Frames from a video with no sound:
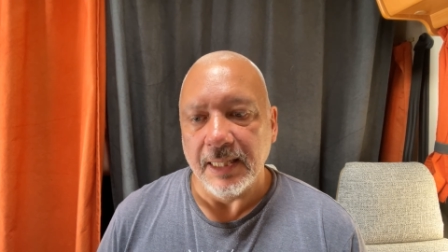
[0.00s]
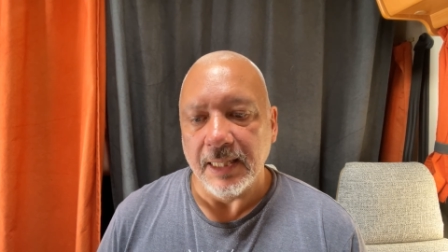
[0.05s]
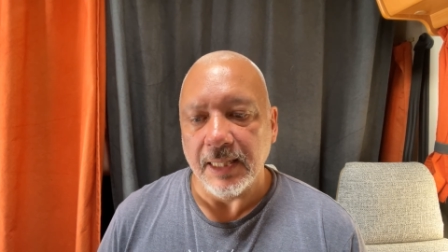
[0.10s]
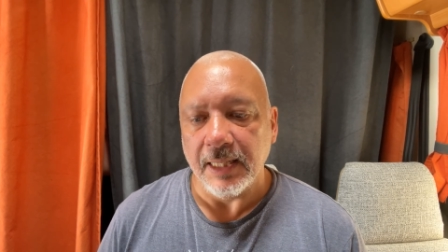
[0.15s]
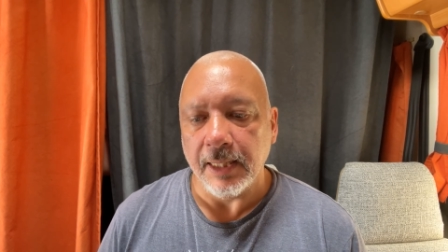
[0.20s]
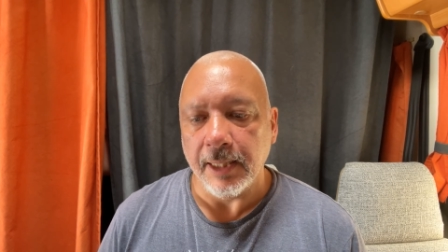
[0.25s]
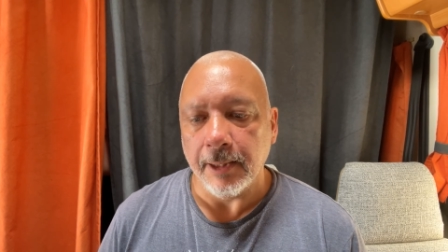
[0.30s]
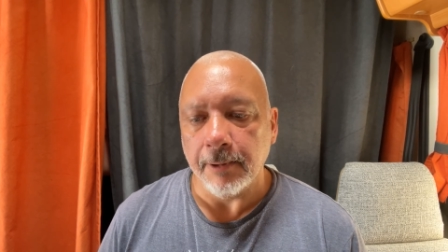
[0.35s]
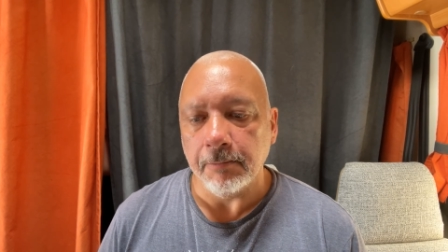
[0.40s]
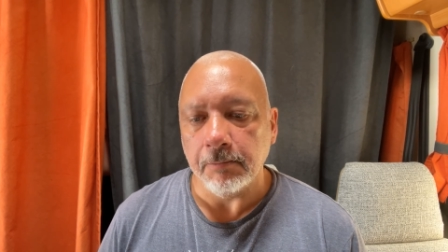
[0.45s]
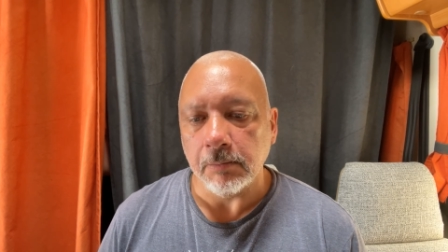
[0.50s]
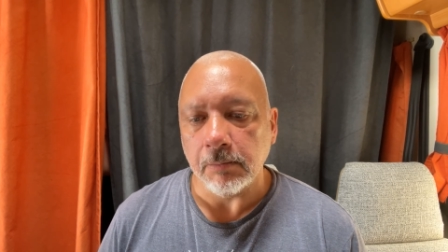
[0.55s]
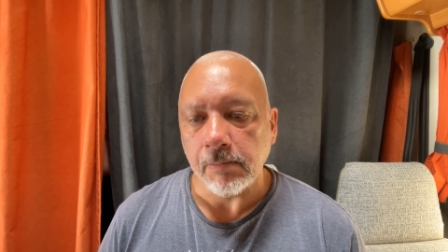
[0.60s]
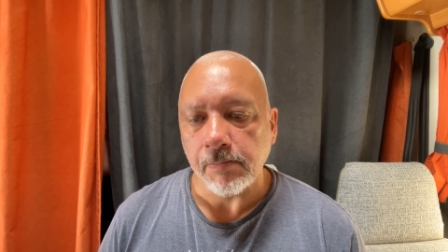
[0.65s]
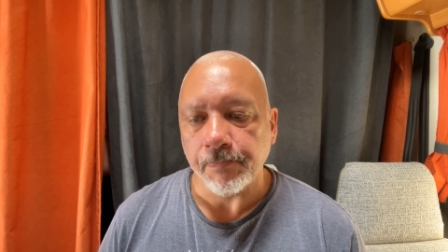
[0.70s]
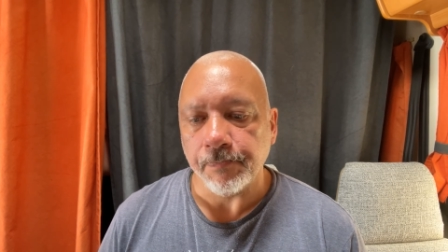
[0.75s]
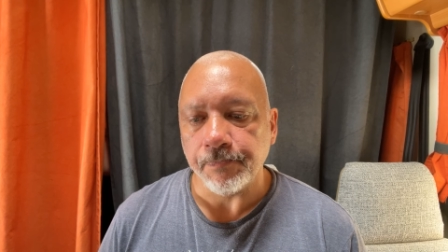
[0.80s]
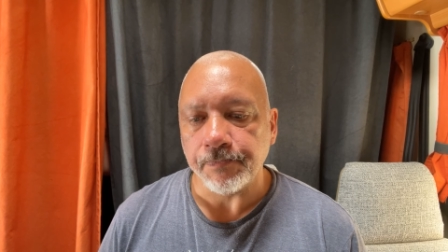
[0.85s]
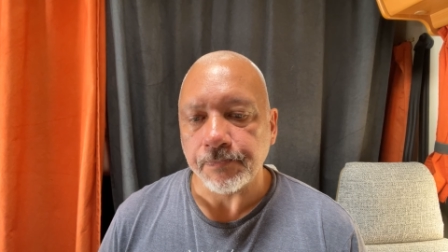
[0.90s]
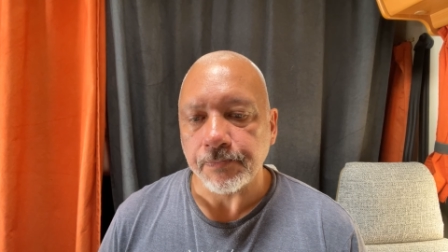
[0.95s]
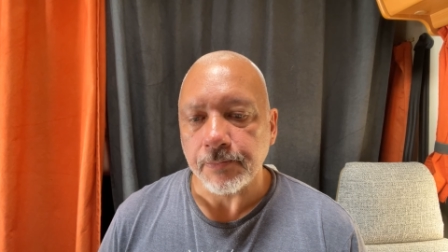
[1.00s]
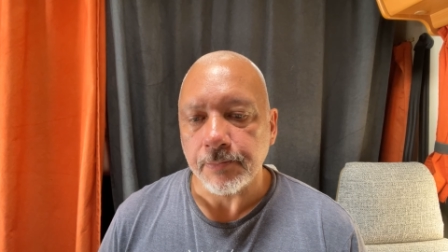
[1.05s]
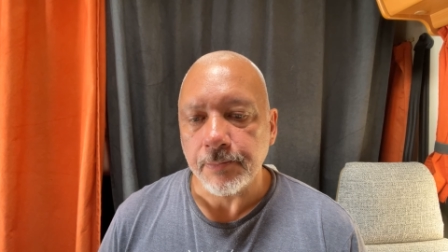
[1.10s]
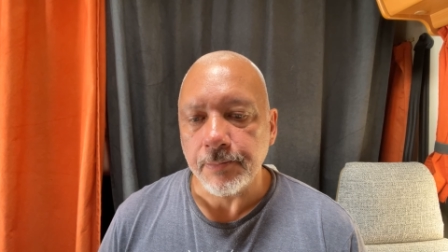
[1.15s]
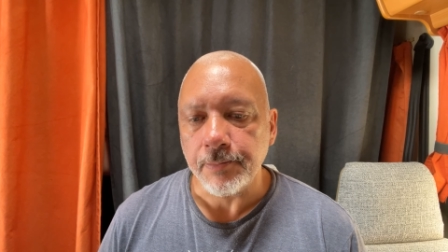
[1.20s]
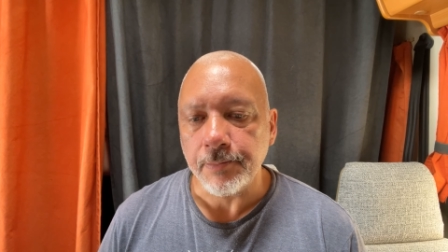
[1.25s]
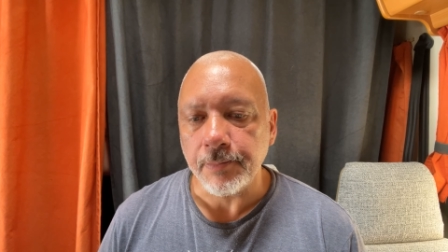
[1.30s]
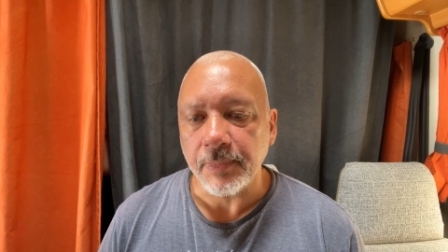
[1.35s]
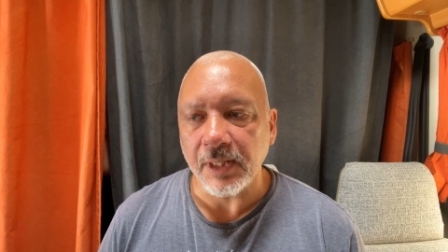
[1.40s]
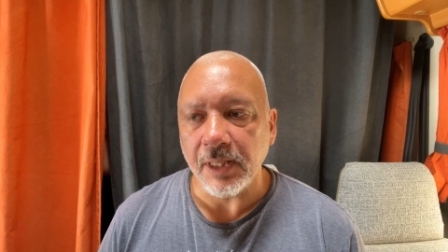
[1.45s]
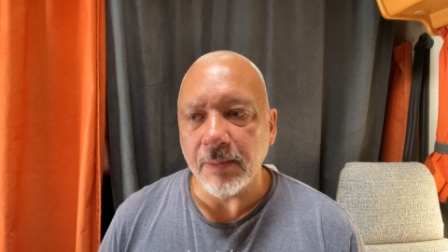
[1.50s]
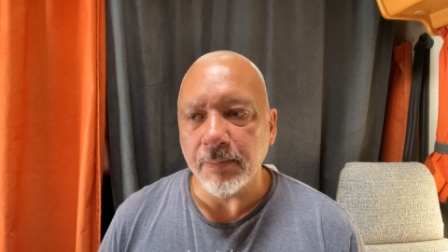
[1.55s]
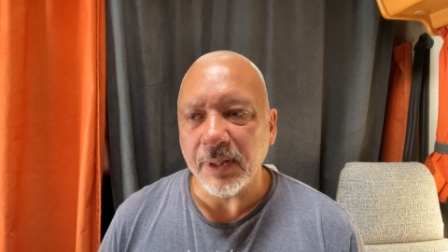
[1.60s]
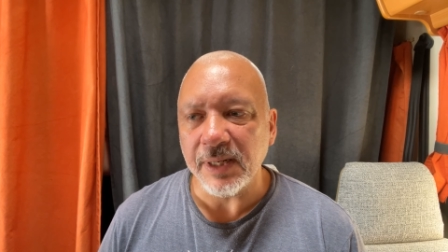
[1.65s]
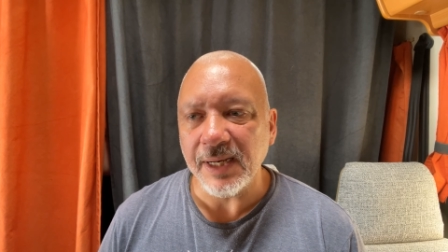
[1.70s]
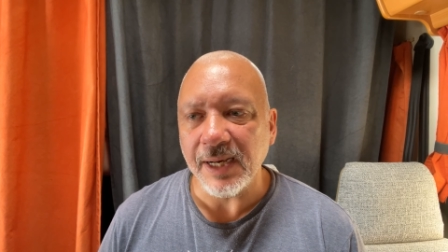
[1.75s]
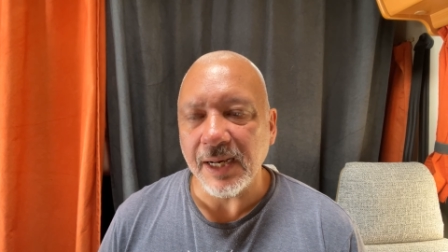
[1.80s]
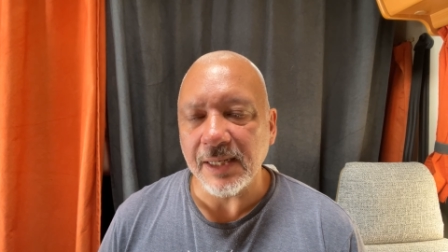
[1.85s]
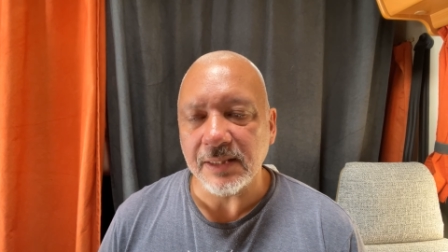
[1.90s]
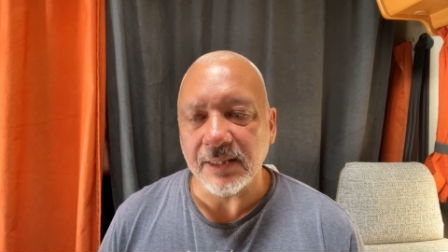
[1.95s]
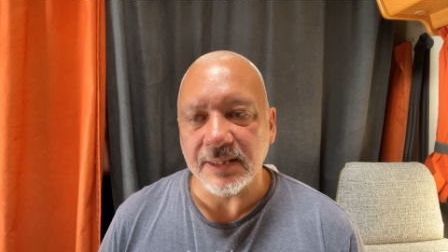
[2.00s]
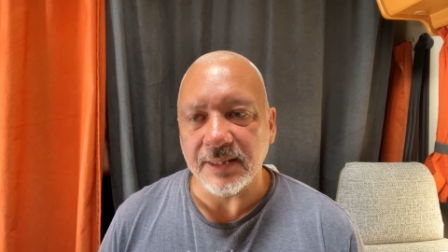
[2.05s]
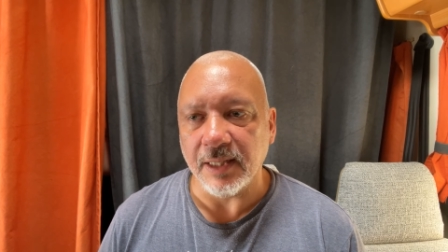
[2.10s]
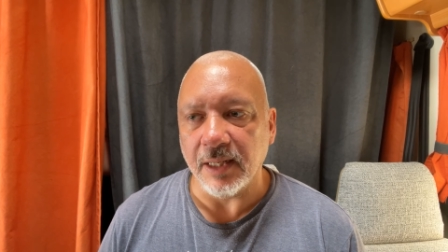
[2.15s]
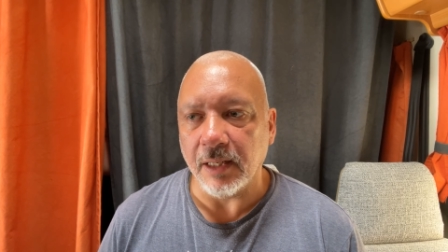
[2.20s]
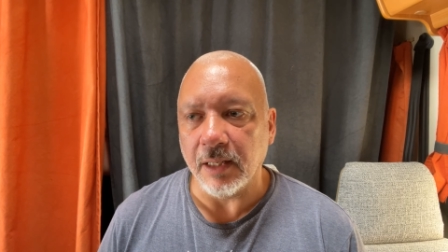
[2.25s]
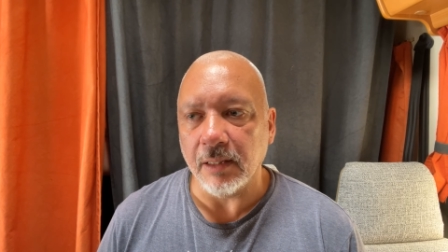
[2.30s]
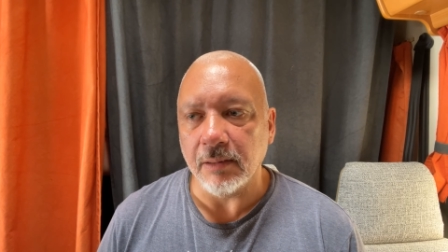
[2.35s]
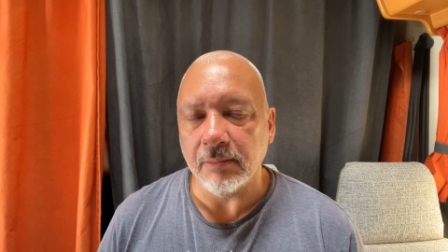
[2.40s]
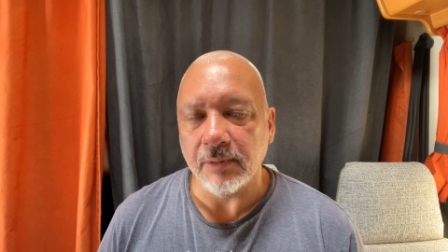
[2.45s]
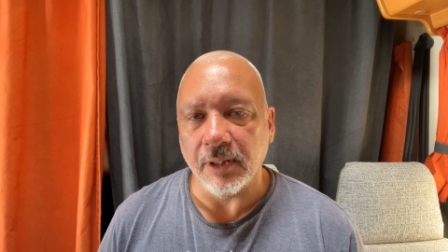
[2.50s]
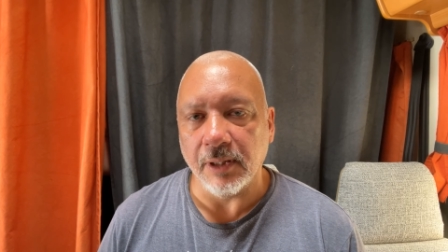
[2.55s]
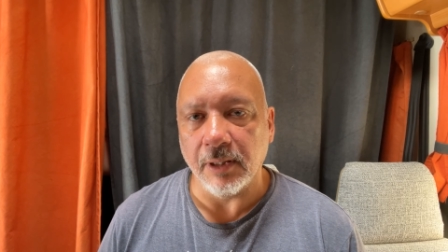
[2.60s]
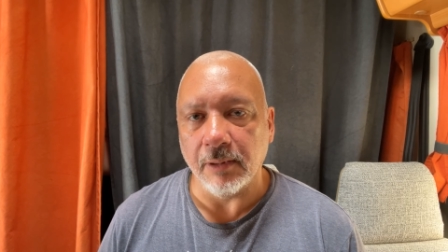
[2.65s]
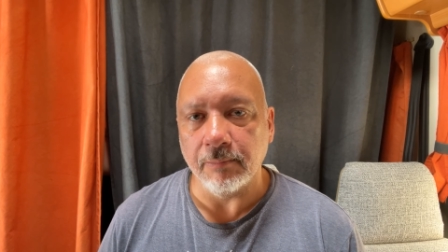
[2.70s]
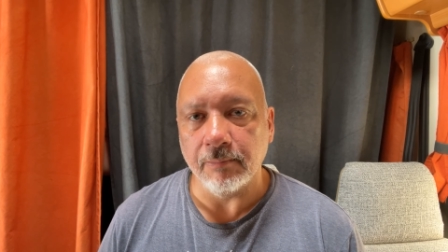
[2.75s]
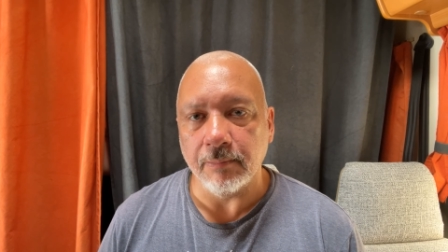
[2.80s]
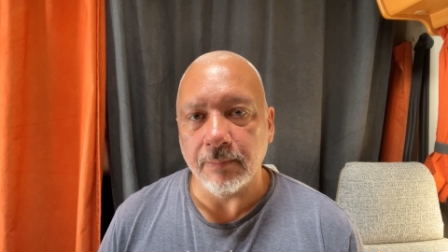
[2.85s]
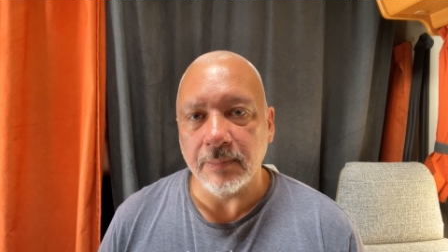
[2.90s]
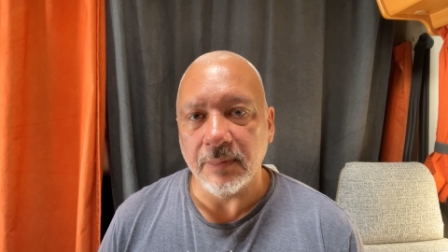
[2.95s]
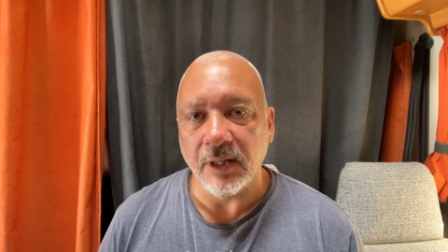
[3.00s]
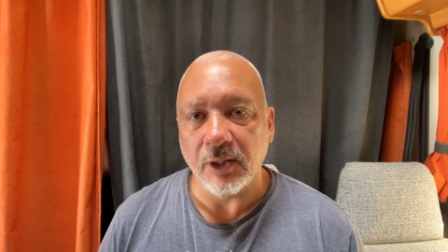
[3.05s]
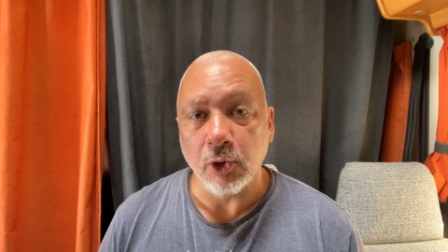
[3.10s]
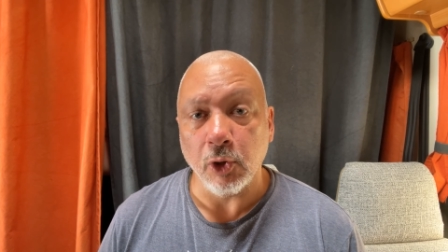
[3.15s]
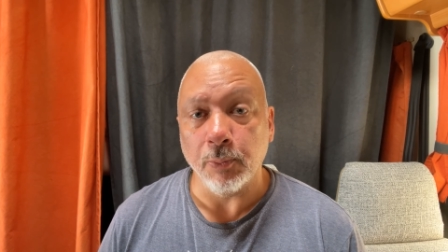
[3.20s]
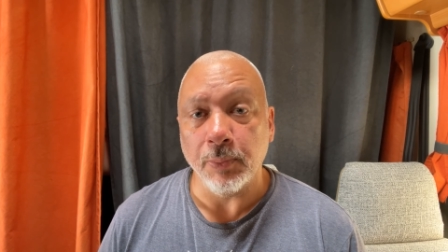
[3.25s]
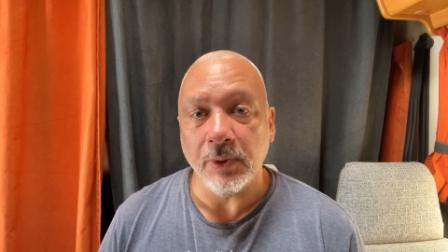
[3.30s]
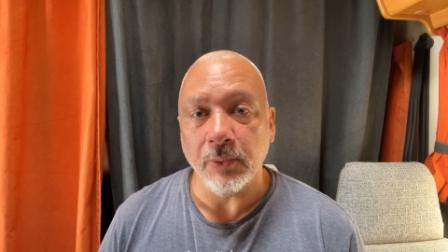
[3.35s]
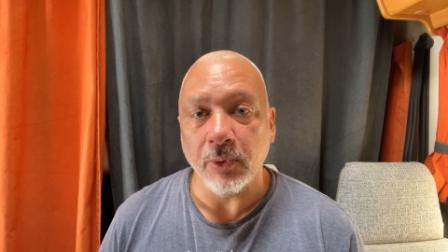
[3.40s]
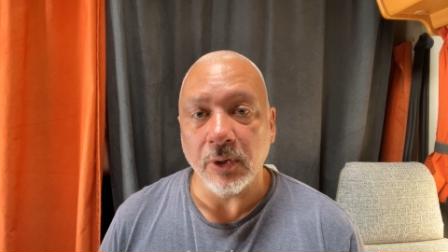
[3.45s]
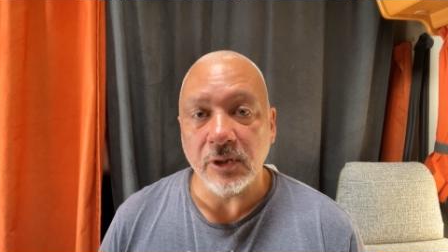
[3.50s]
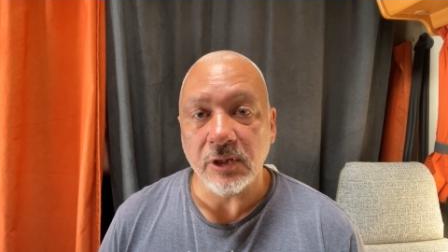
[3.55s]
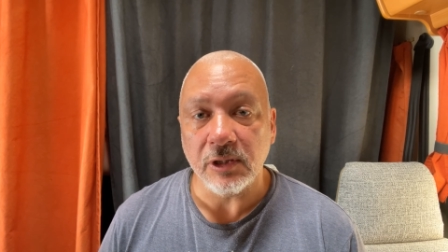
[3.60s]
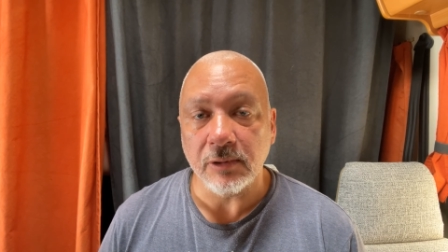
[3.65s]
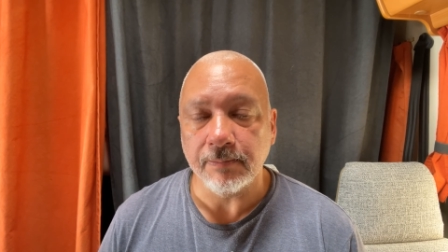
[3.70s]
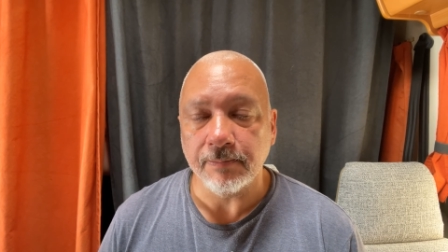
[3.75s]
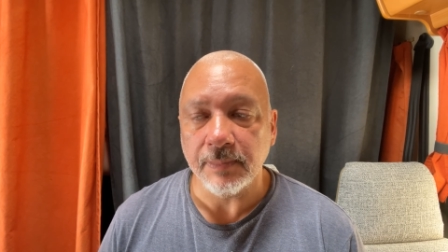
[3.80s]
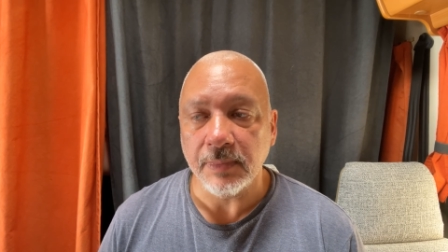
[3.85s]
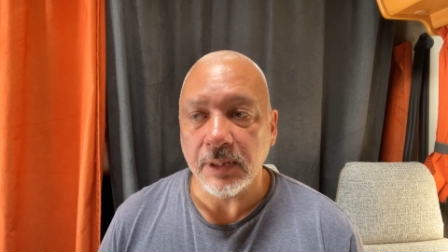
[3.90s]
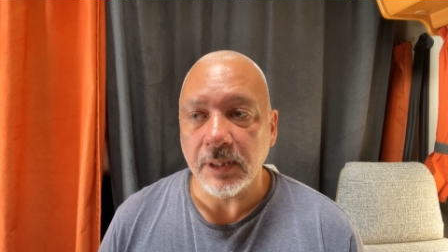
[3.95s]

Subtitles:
But yeah, as I said, you know, it could be worse.